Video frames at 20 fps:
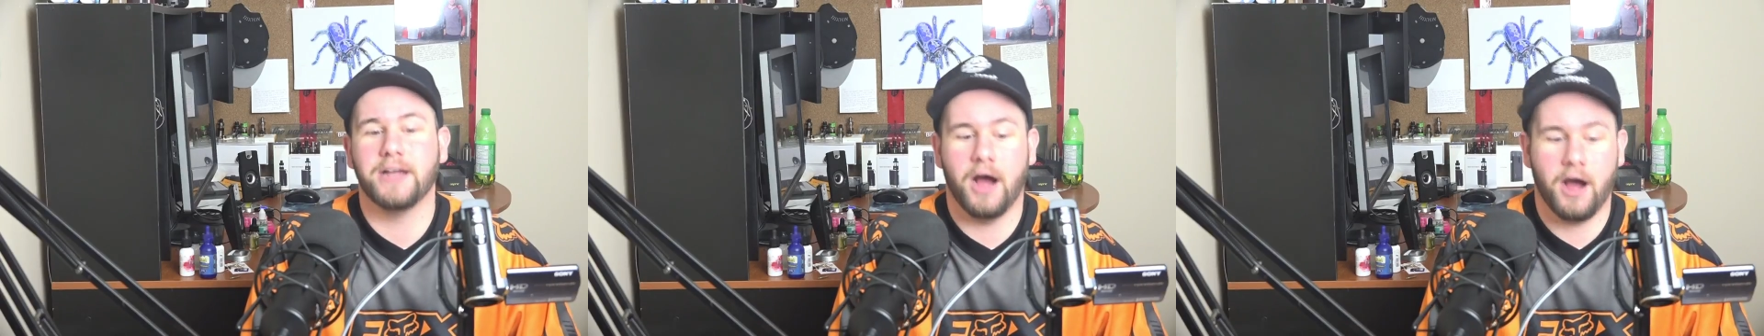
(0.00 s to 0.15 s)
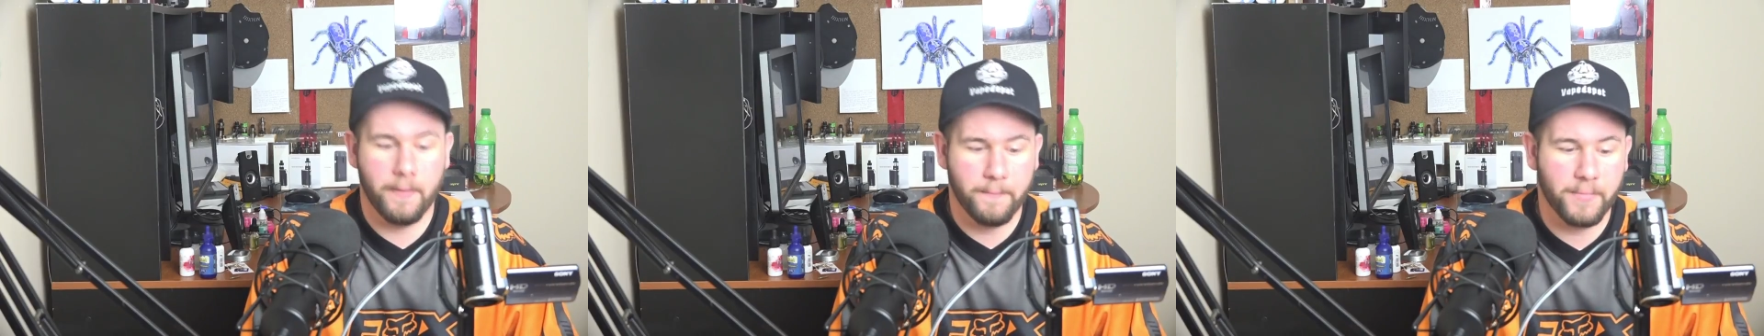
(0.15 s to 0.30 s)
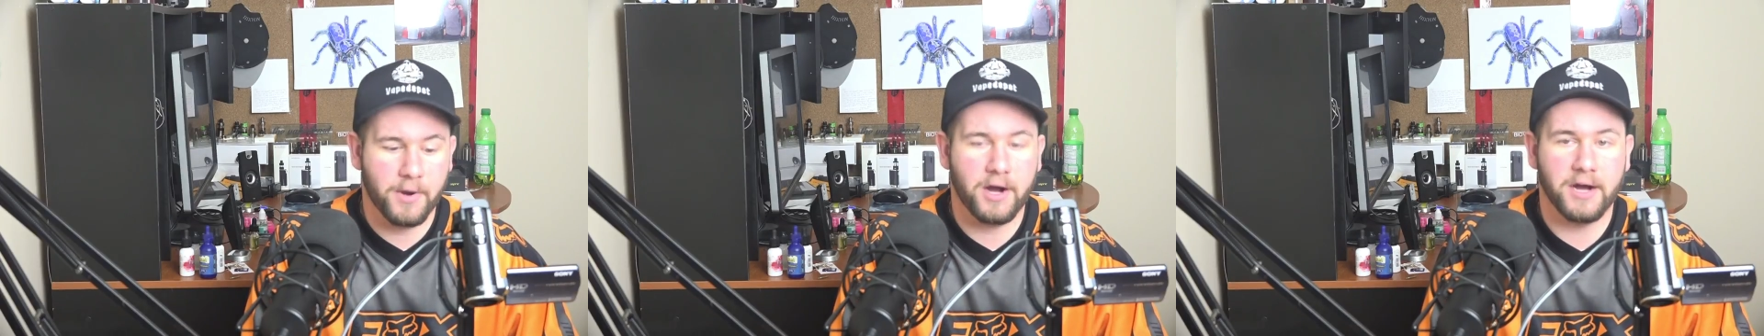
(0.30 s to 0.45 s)

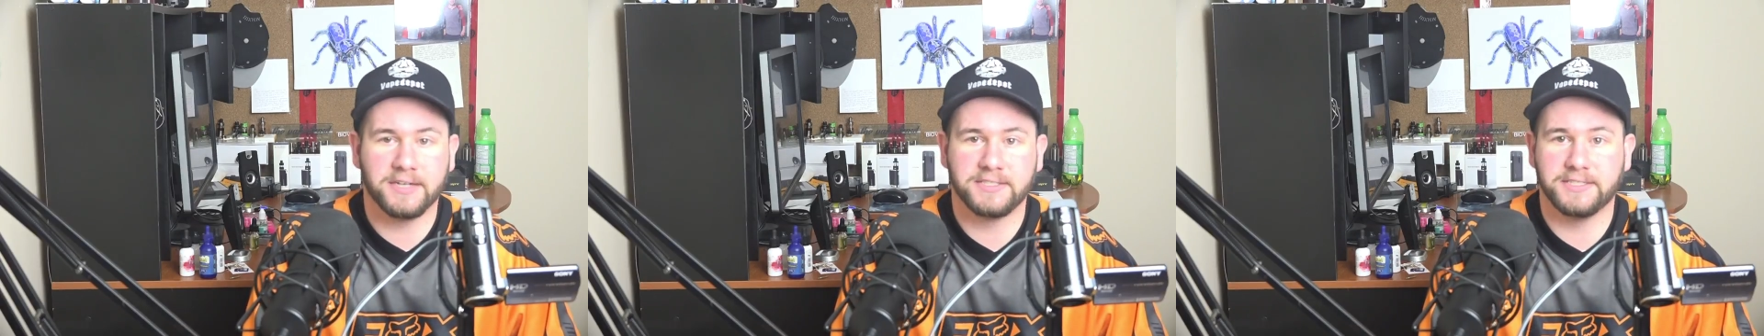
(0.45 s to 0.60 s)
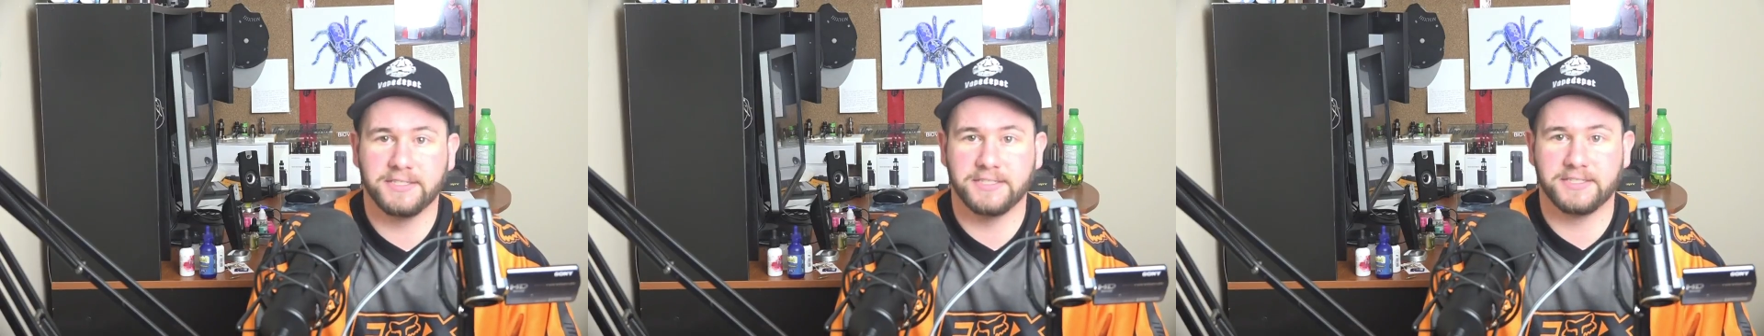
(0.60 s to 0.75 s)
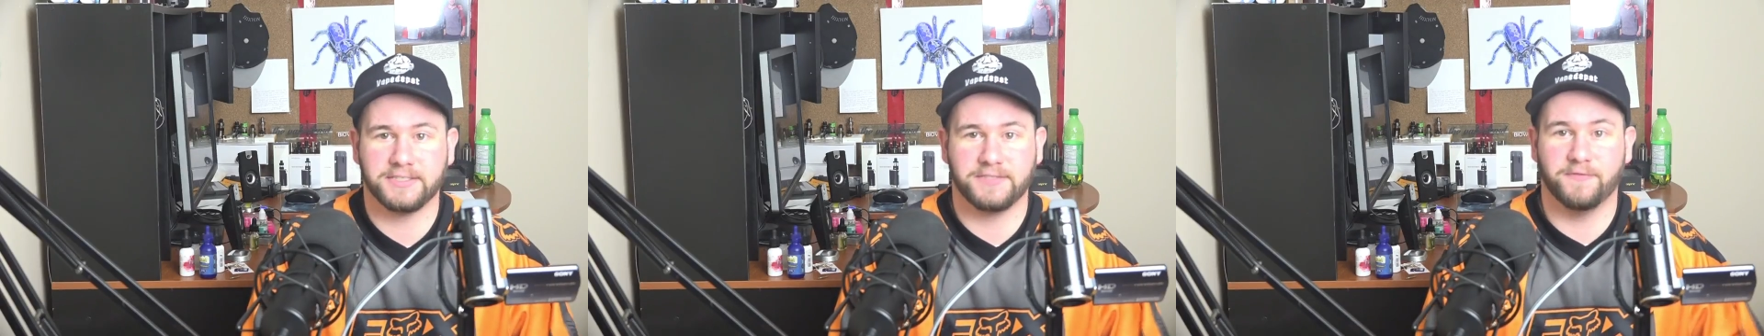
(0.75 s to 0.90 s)
unbox
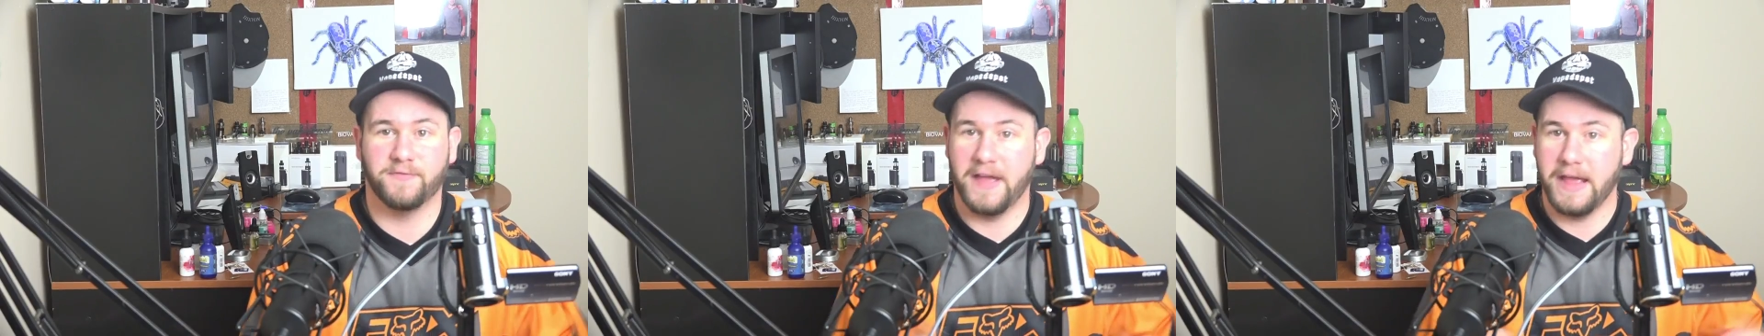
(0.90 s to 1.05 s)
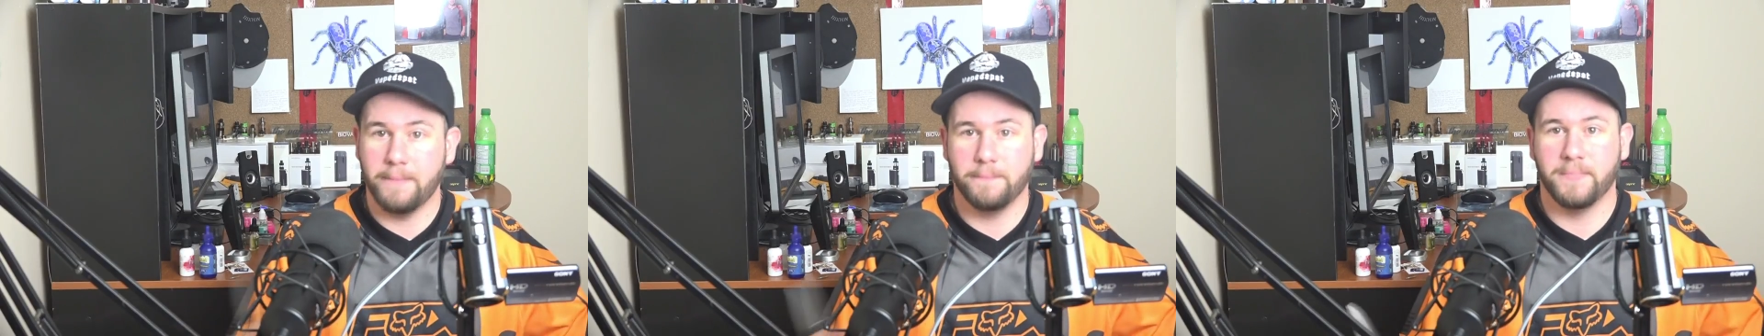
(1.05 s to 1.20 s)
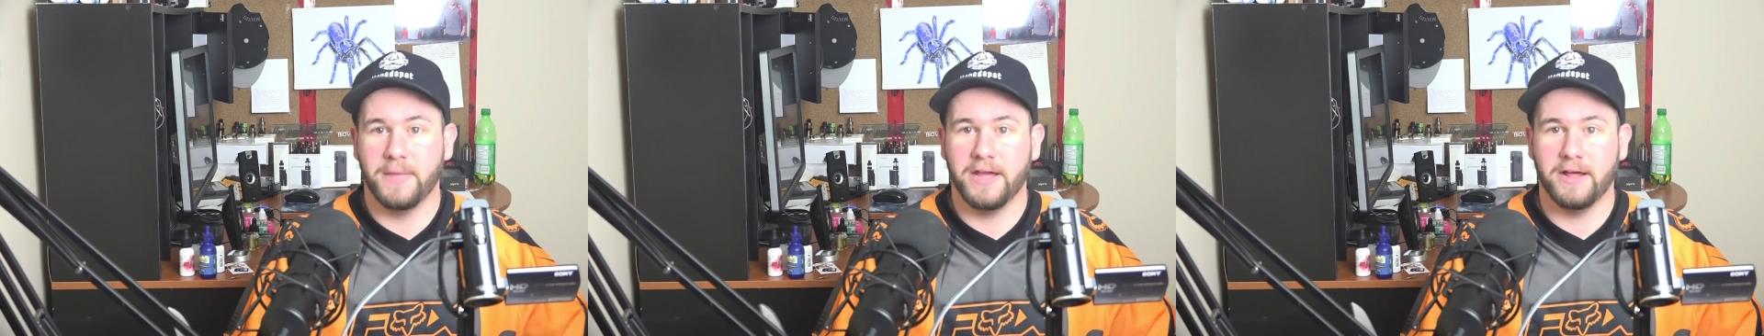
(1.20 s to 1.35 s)
this
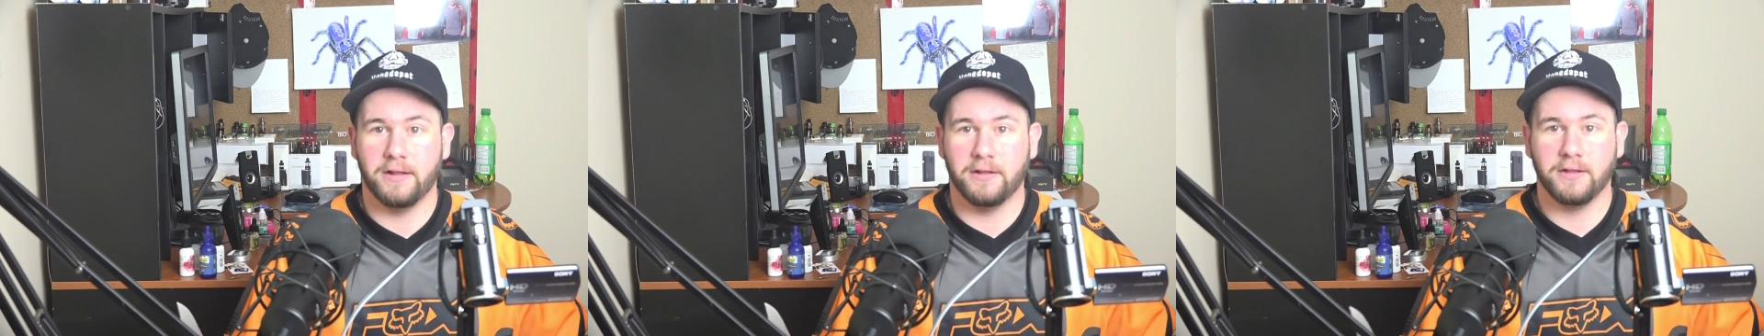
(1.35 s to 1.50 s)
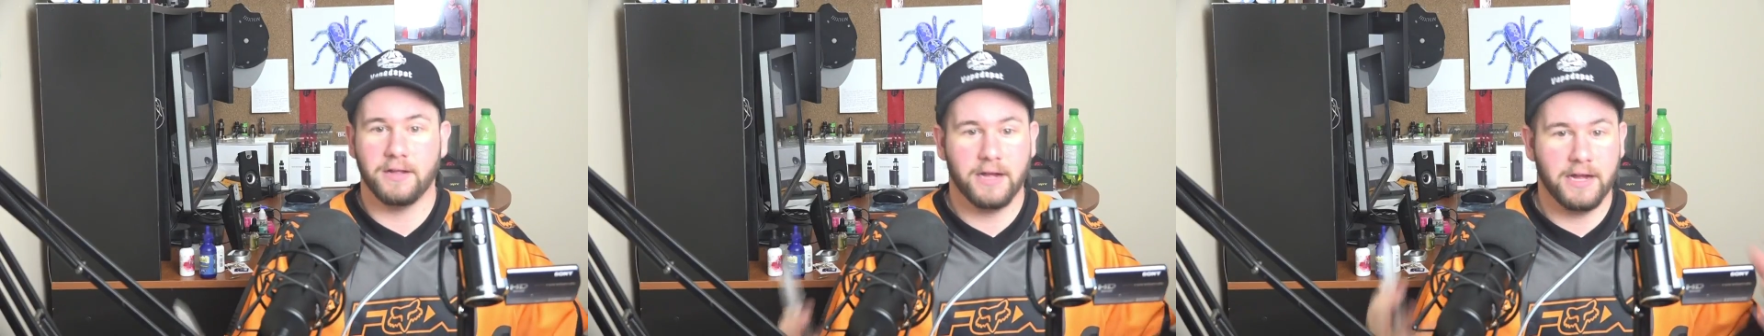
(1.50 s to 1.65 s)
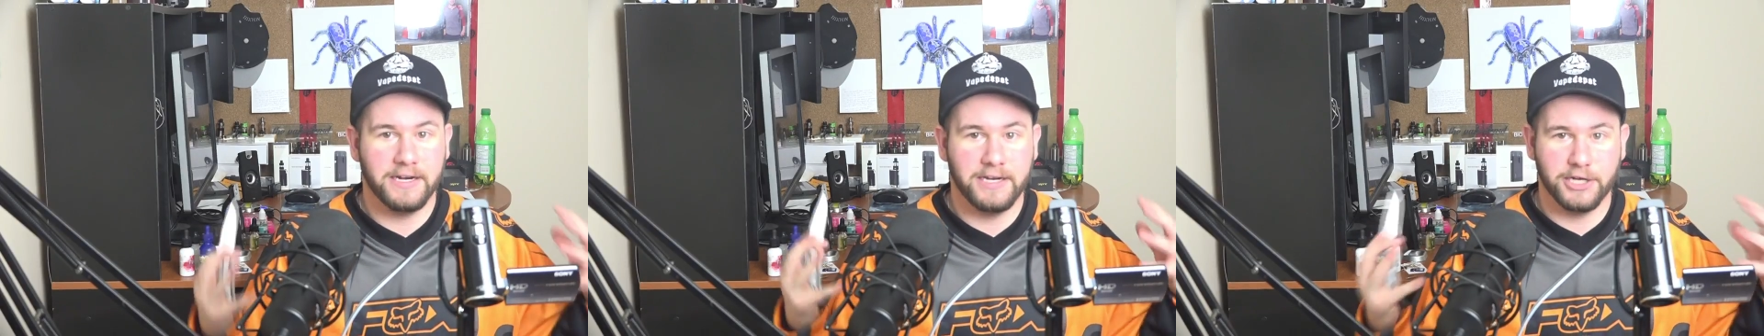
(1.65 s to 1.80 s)
Vape
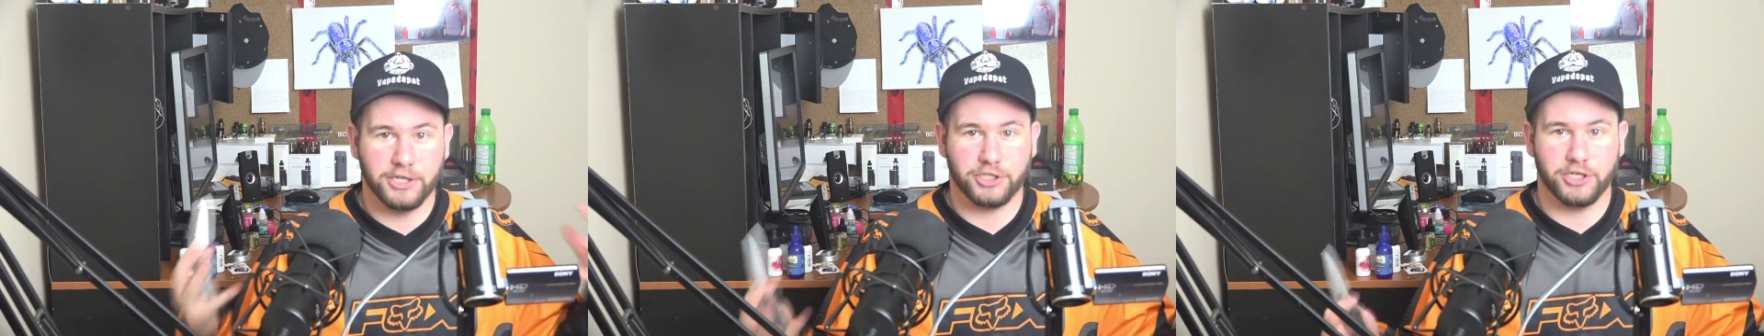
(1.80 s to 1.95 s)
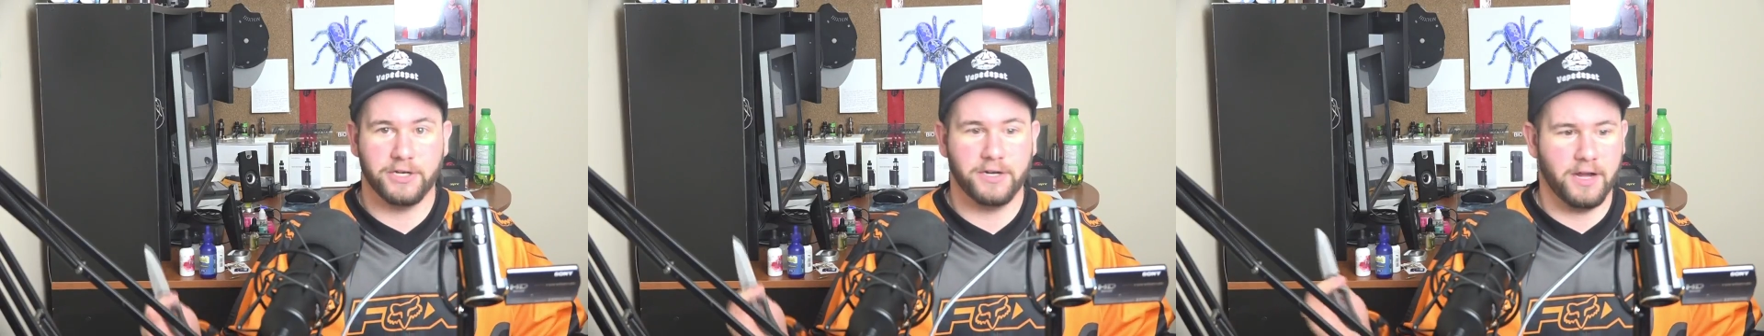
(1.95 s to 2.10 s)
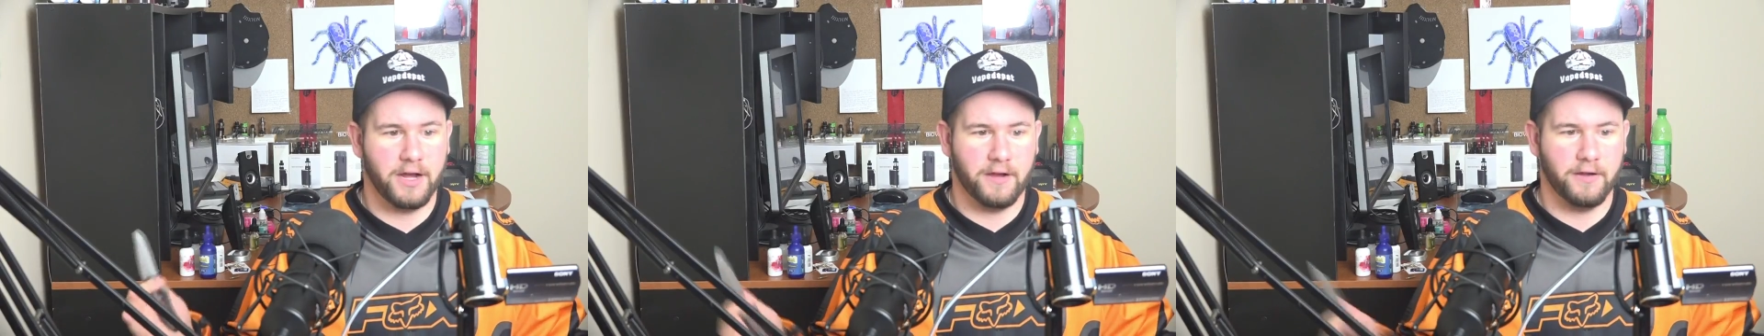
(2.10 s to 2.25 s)
Mail
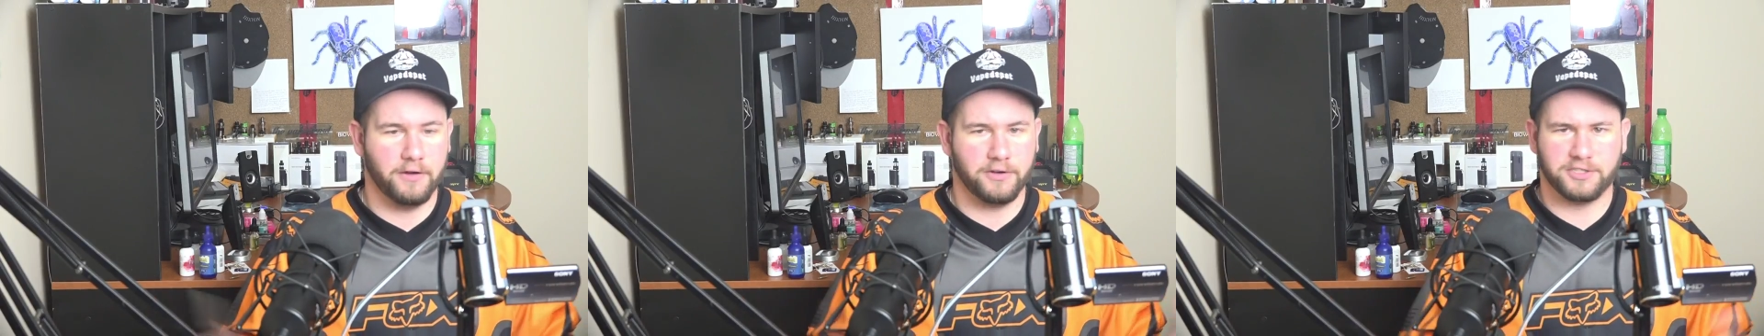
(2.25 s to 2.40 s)
edition, uh,